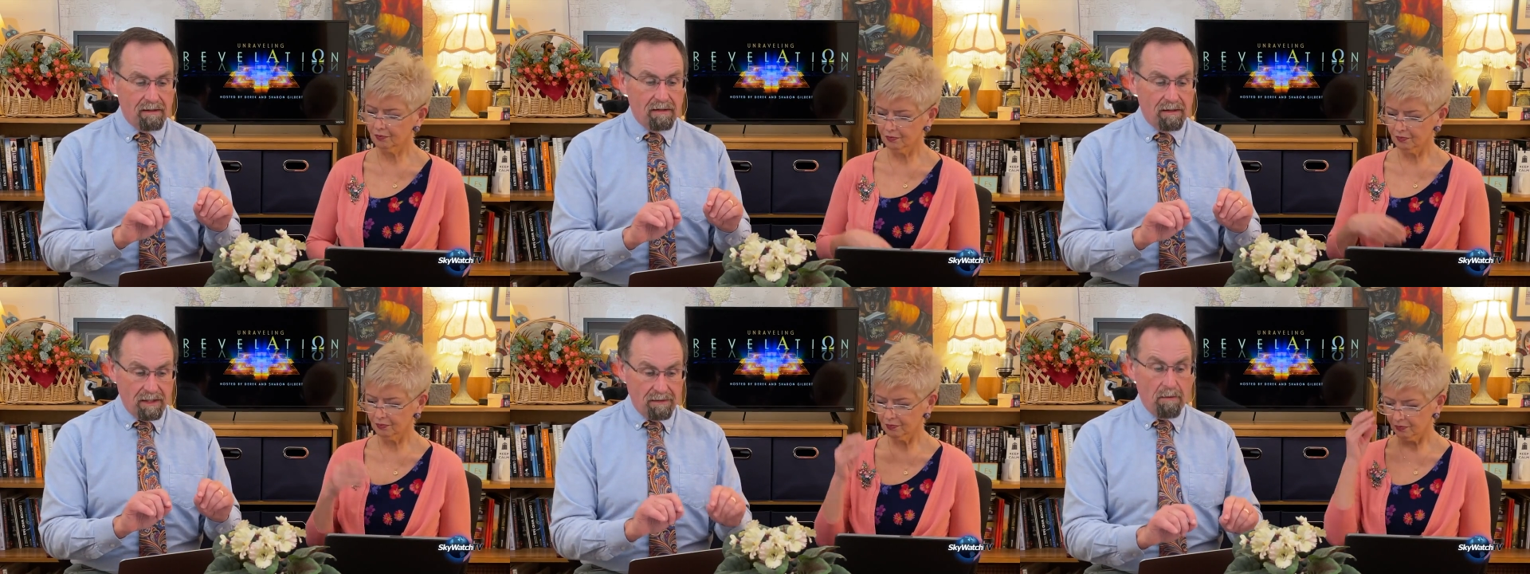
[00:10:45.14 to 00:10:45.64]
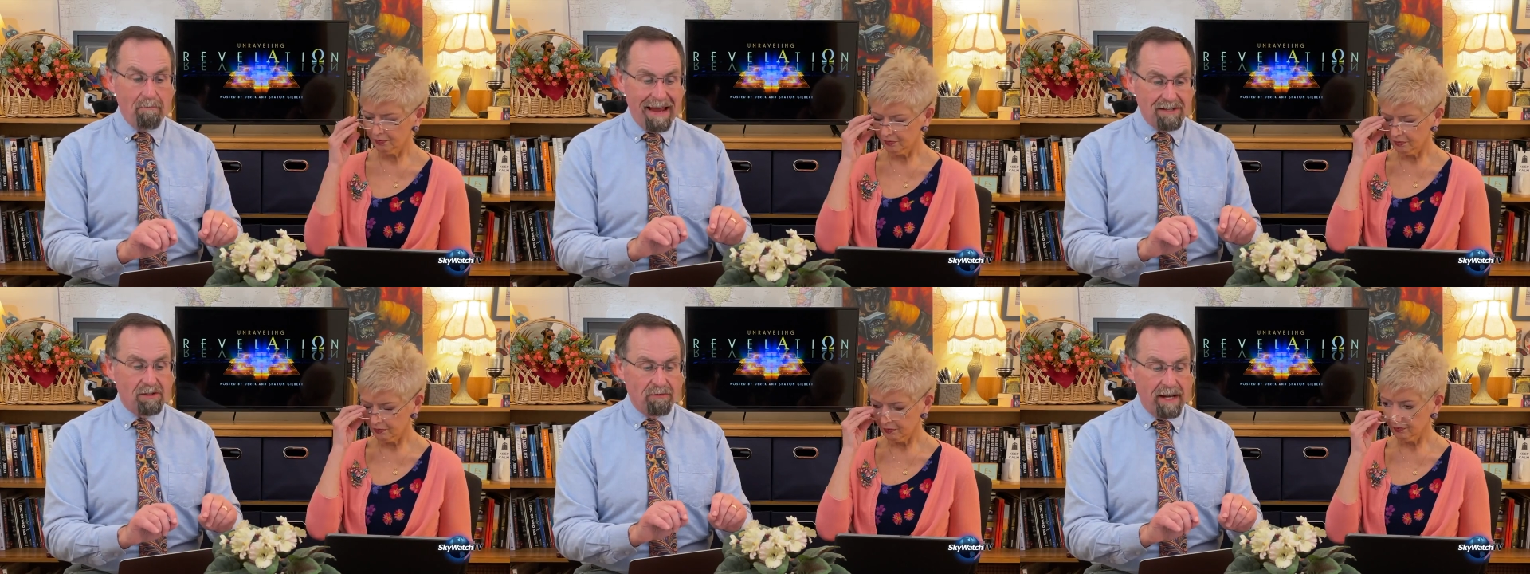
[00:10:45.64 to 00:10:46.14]
Speaker 1: The
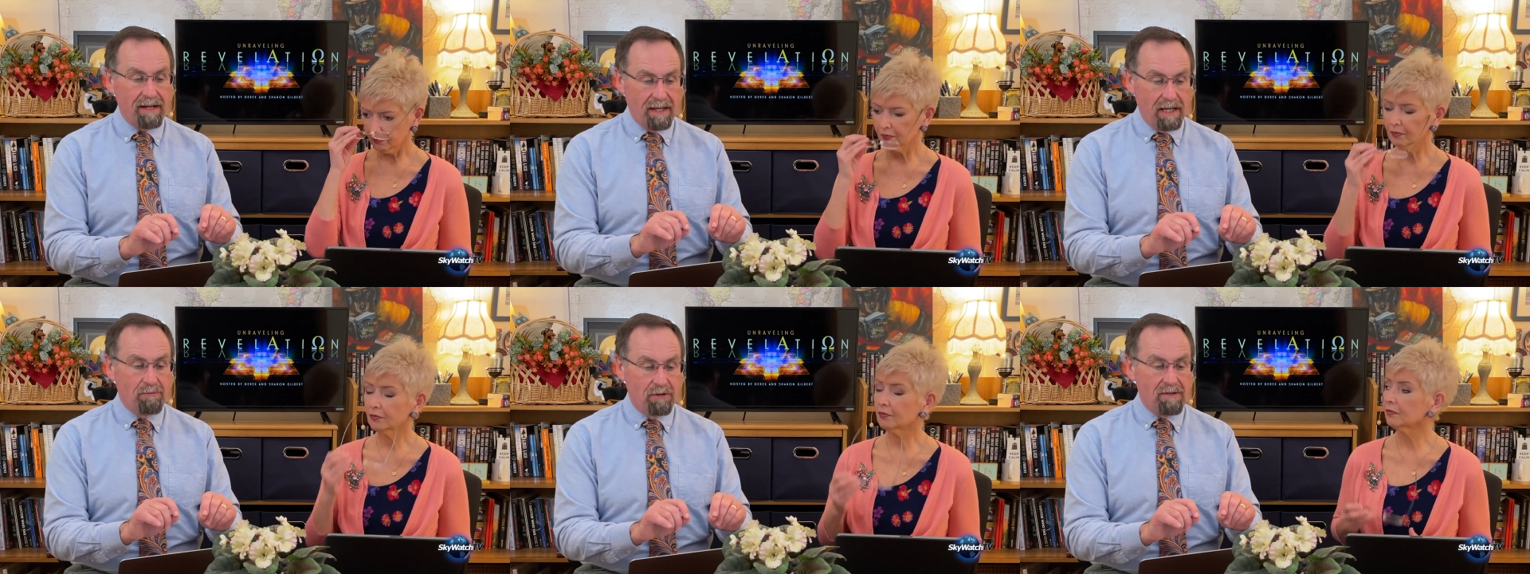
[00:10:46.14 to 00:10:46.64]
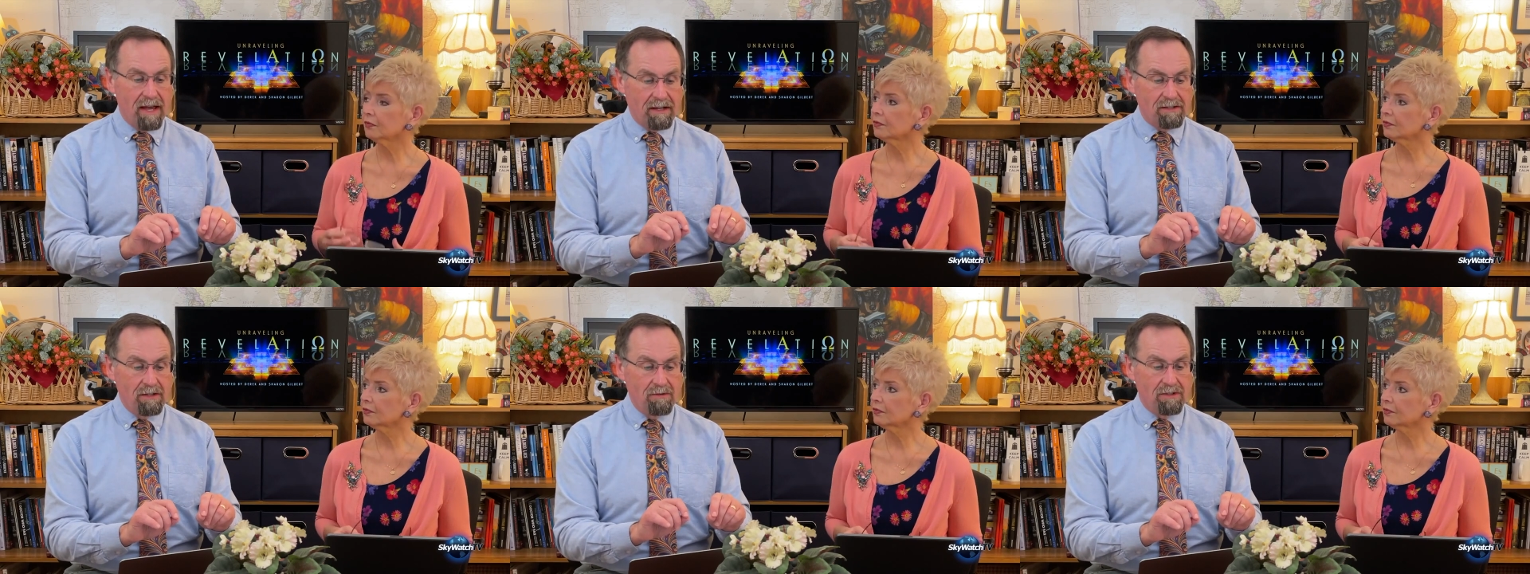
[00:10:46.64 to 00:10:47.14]
Masoretic Hebrew
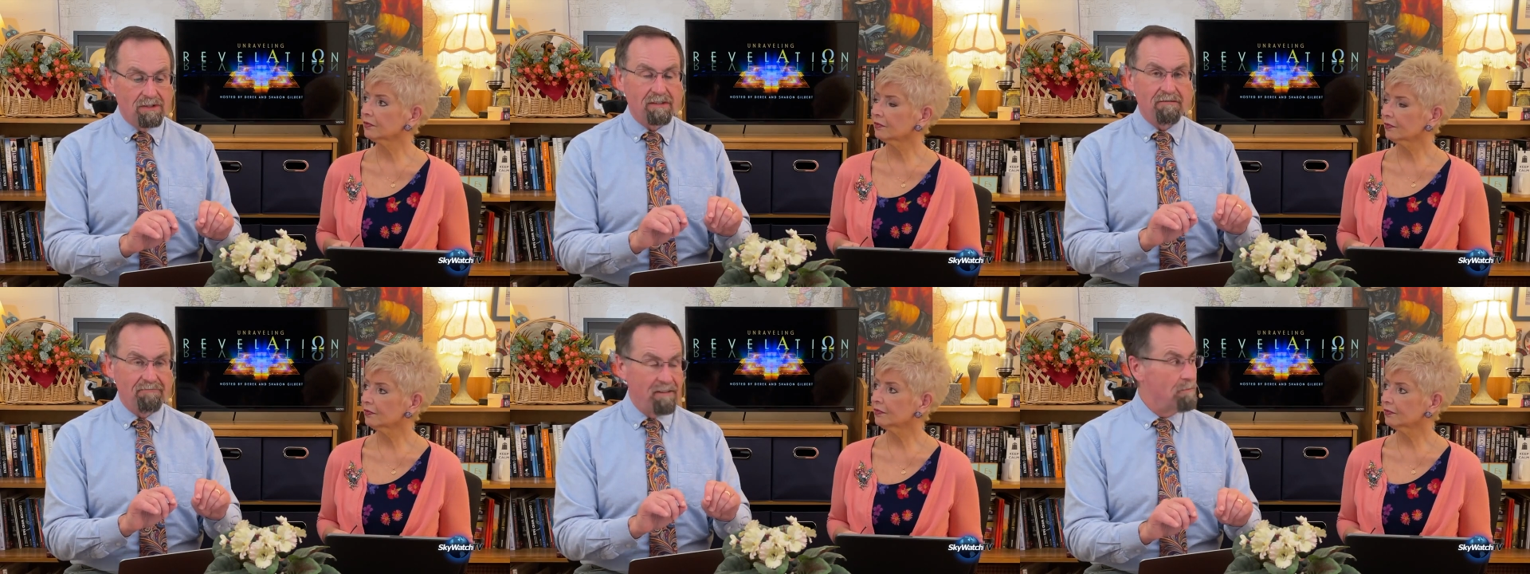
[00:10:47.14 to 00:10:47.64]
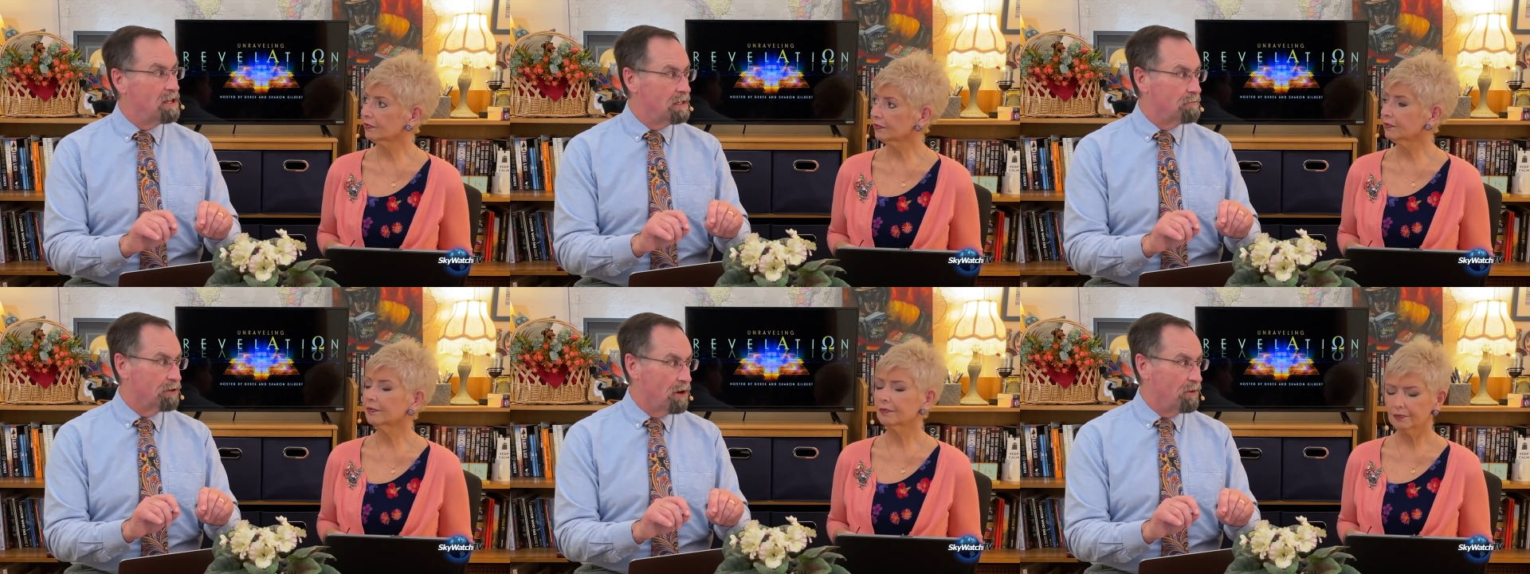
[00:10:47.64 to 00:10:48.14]
text uses the
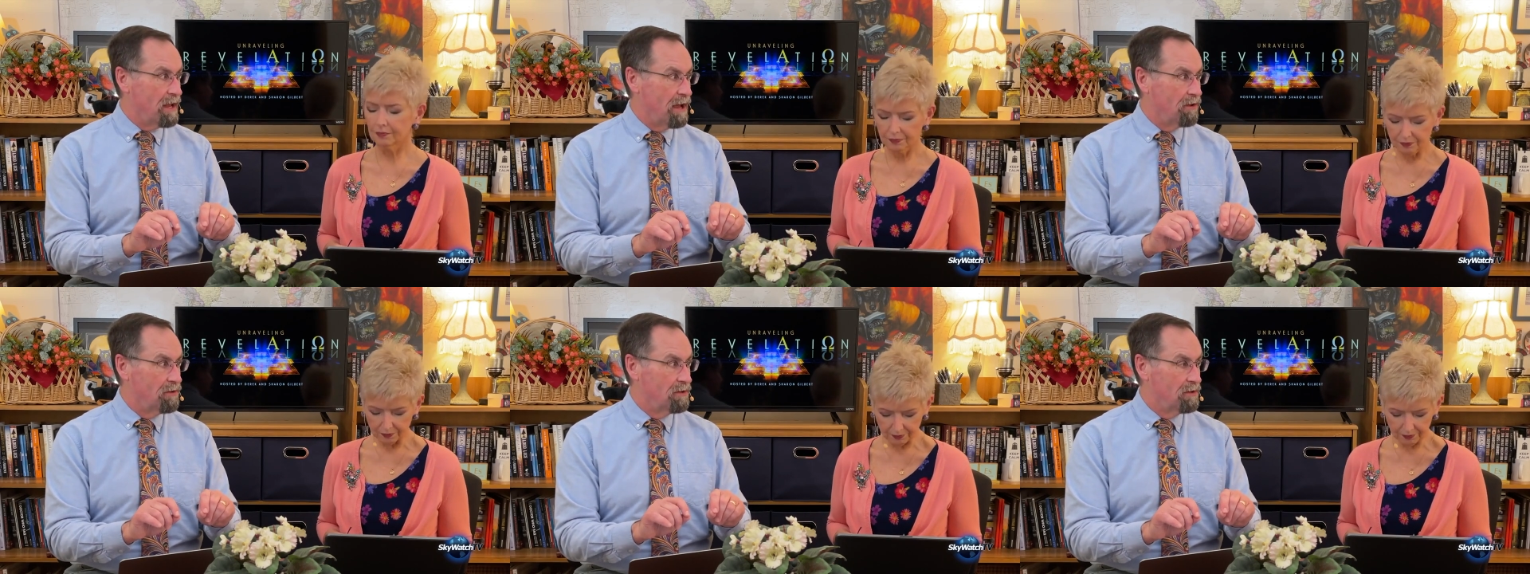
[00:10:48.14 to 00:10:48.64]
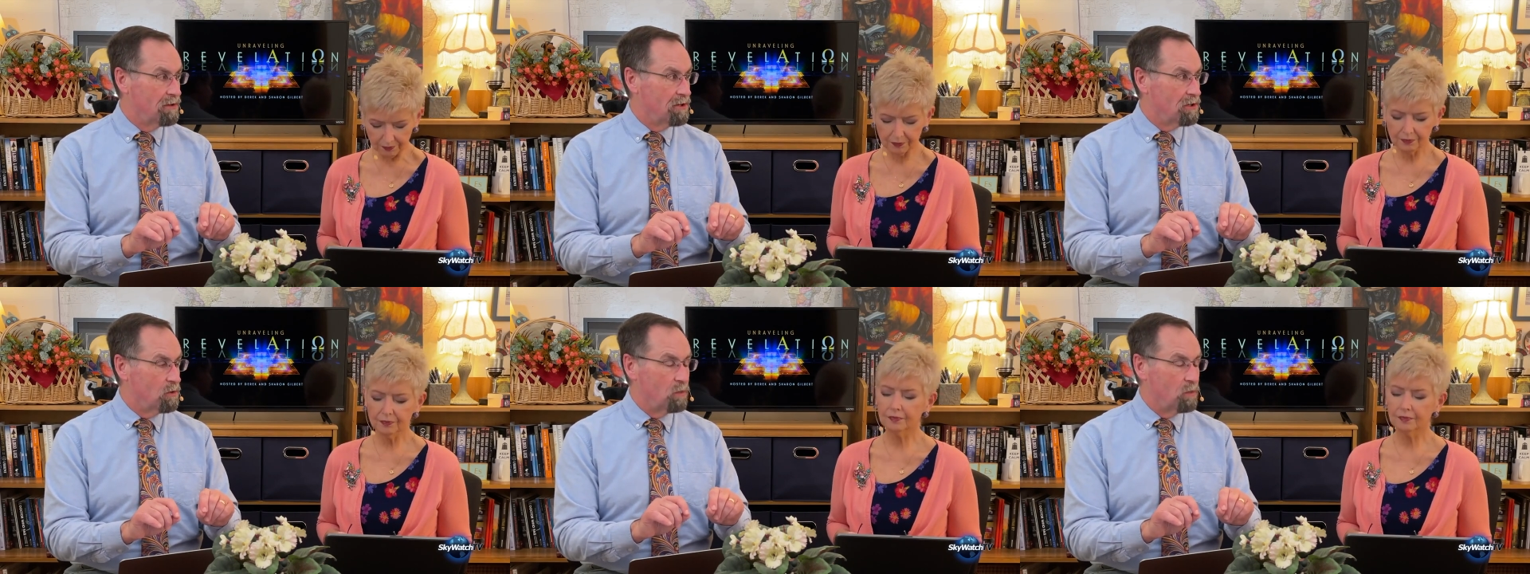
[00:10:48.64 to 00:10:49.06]
feminine pronoun, mm-hmm.